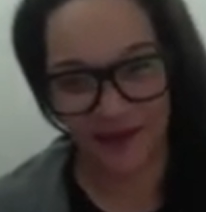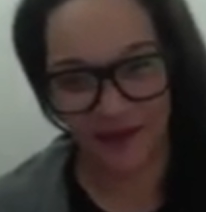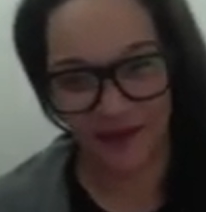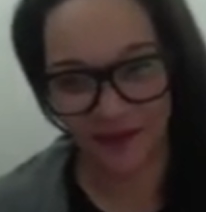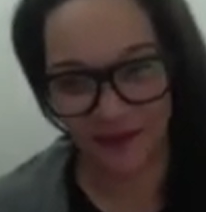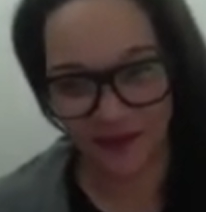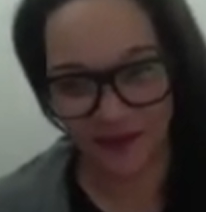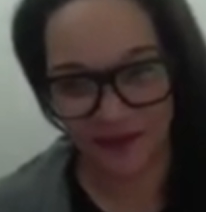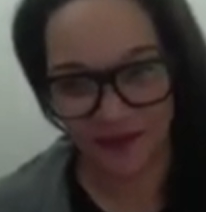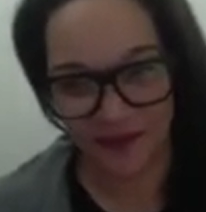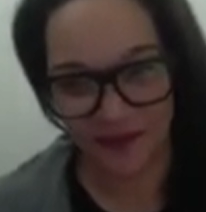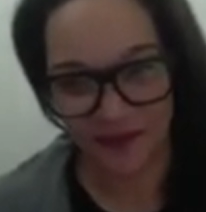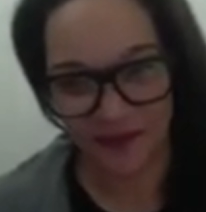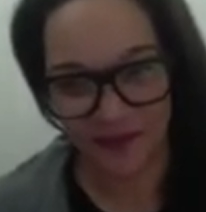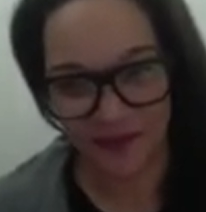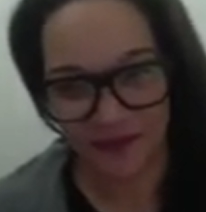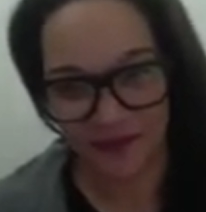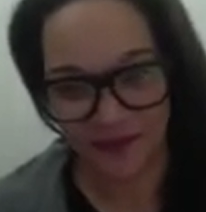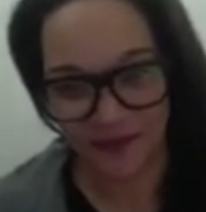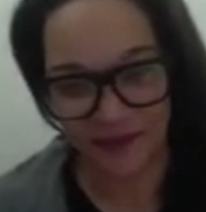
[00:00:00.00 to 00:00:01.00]

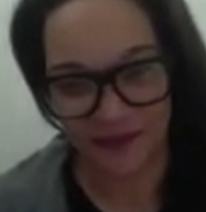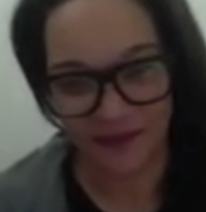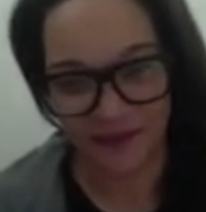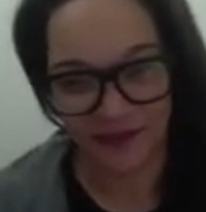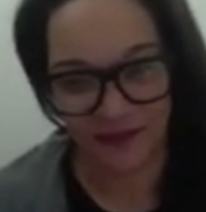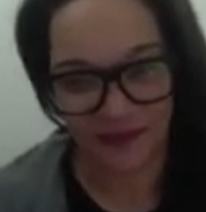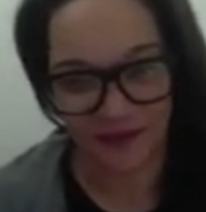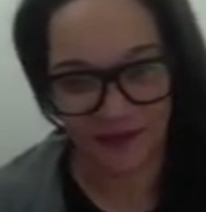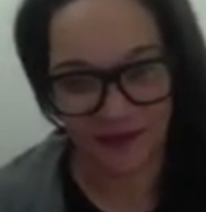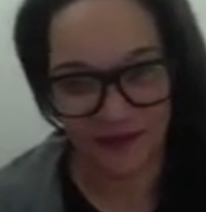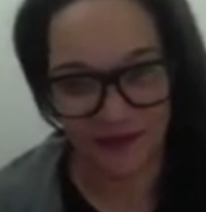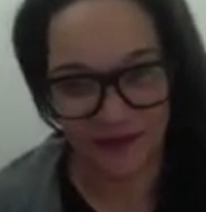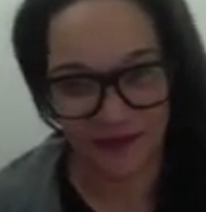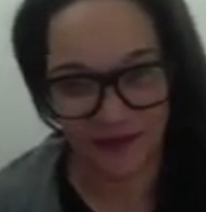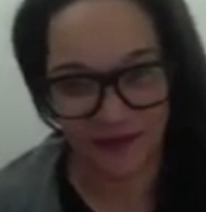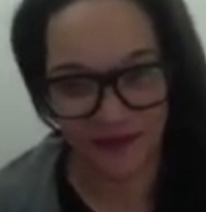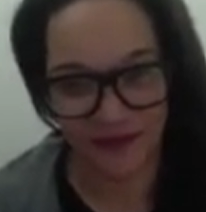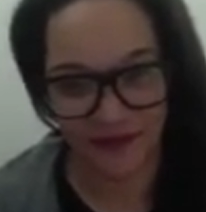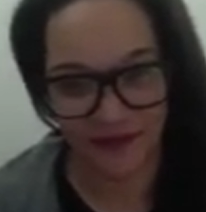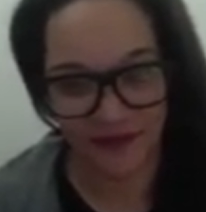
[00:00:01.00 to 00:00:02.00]

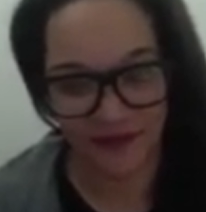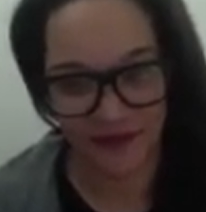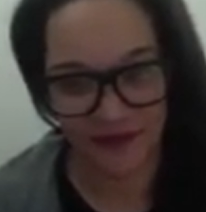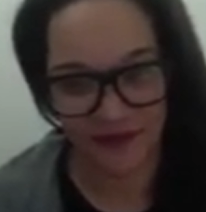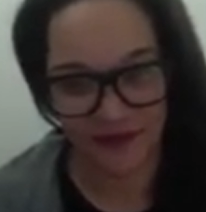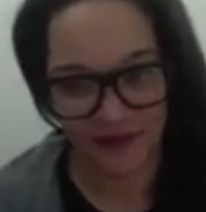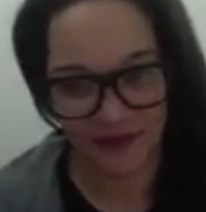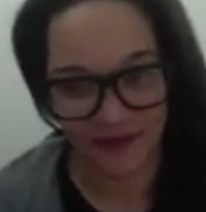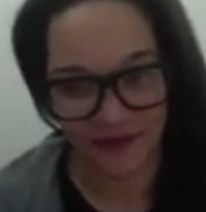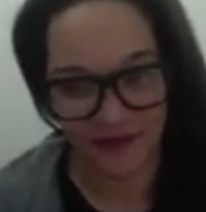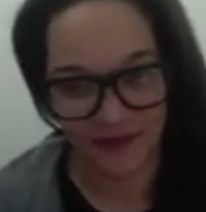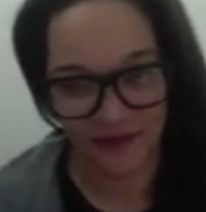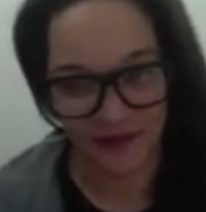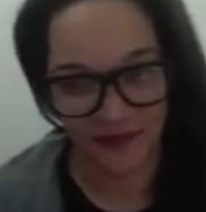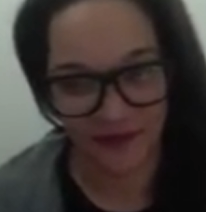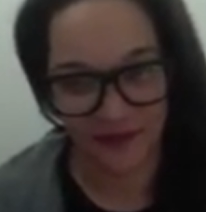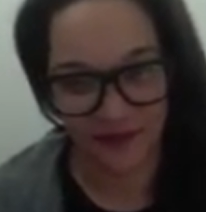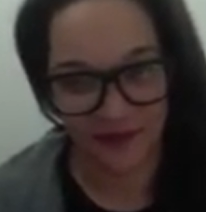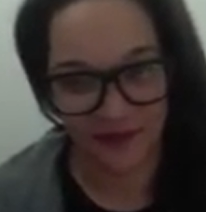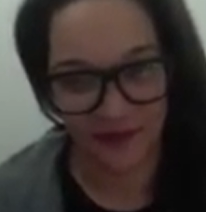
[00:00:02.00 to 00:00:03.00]

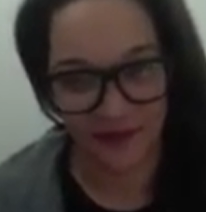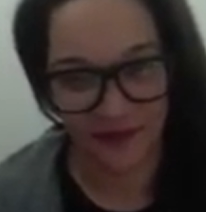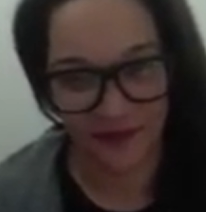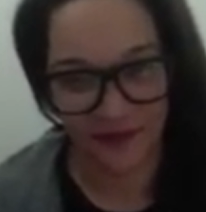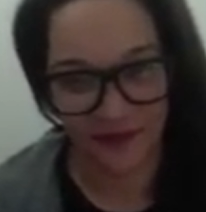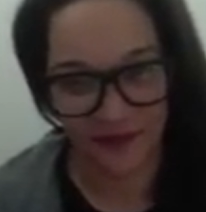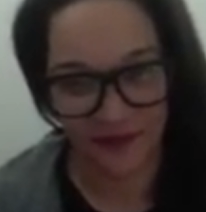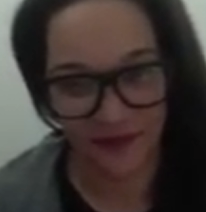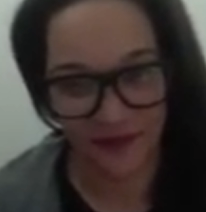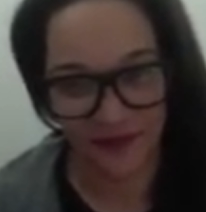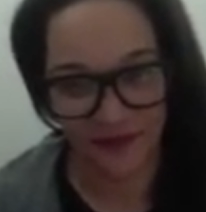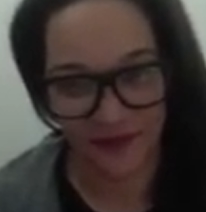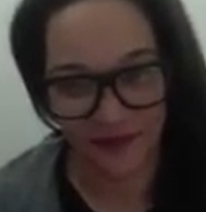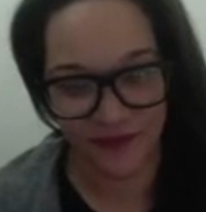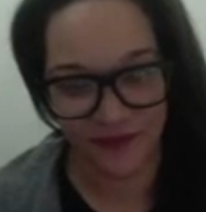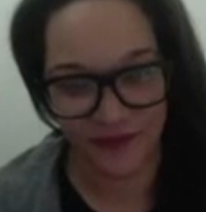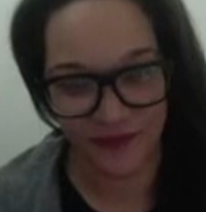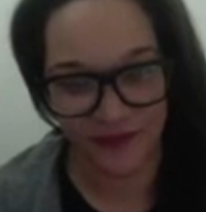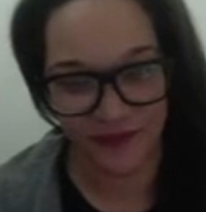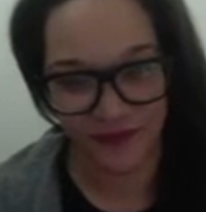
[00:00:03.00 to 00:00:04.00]

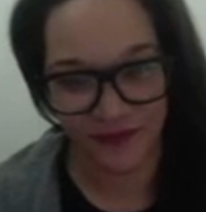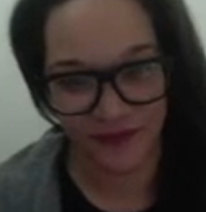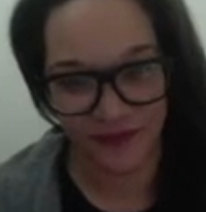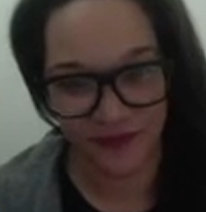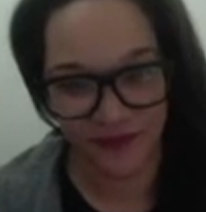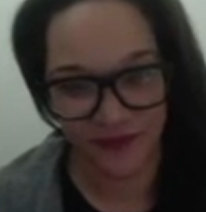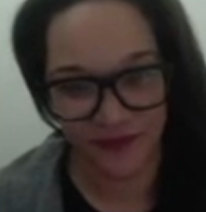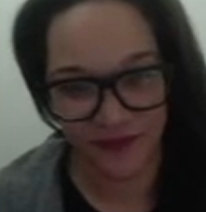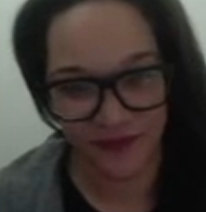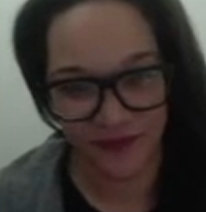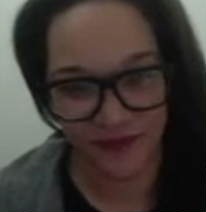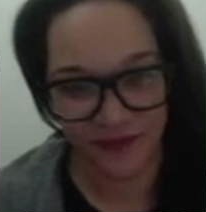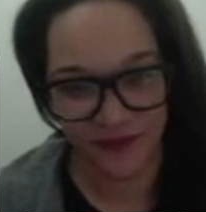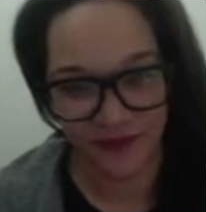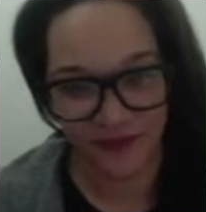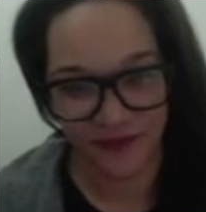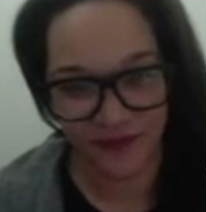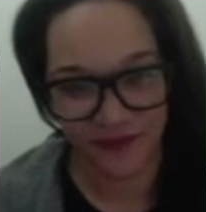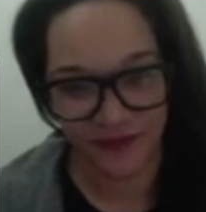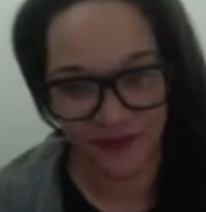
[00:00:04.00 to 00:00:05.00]

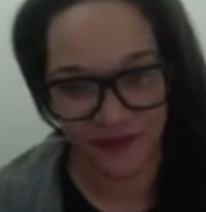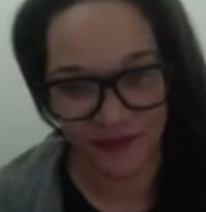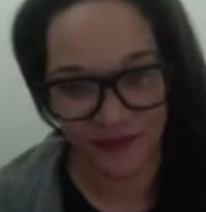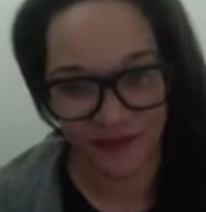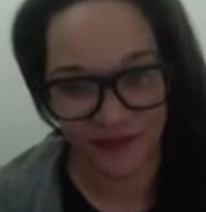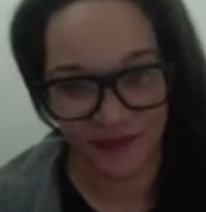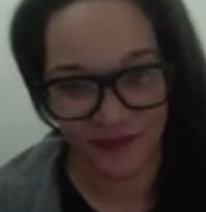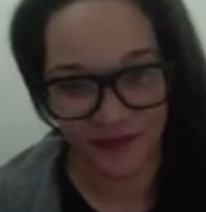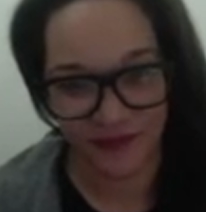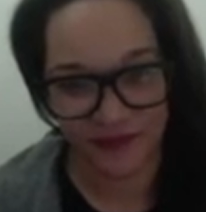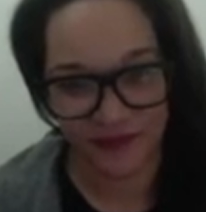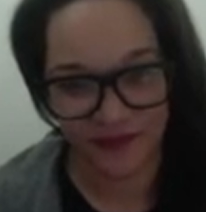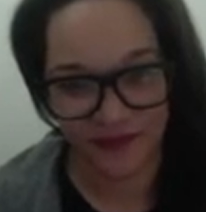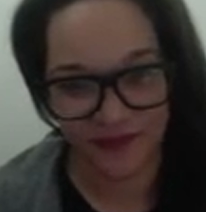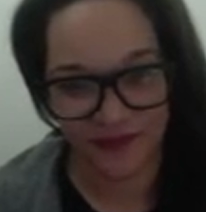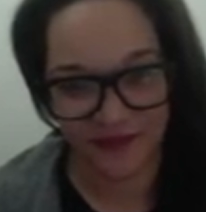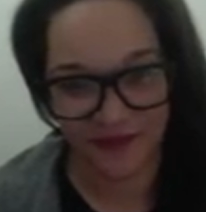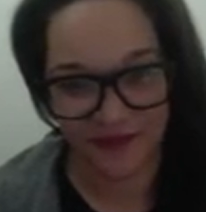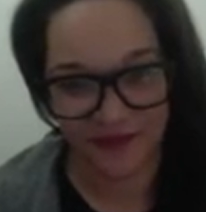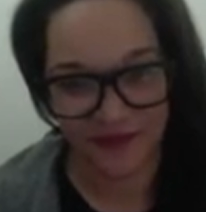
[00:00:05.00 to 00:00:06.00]

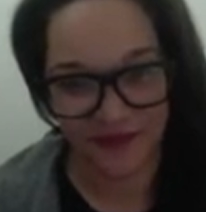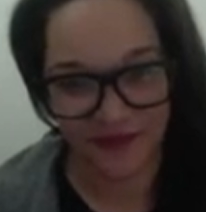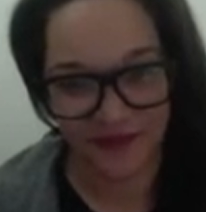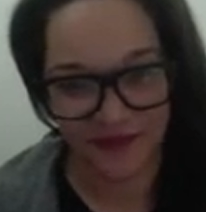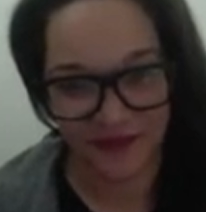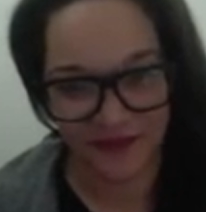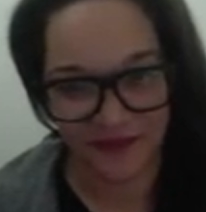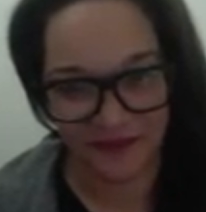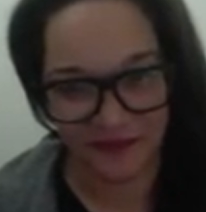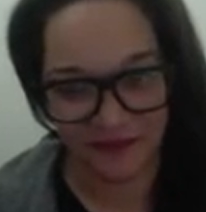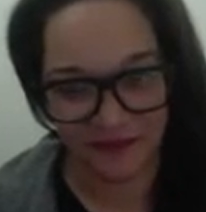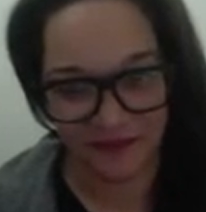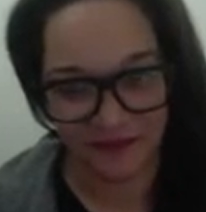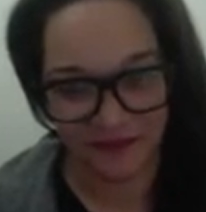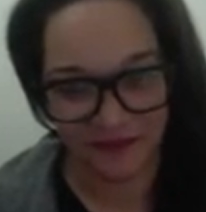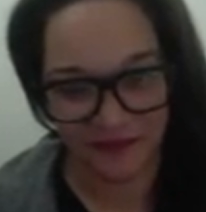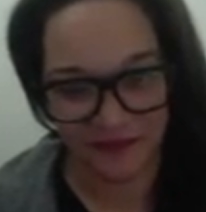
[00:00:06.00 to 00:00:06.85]
This person isn't speaking.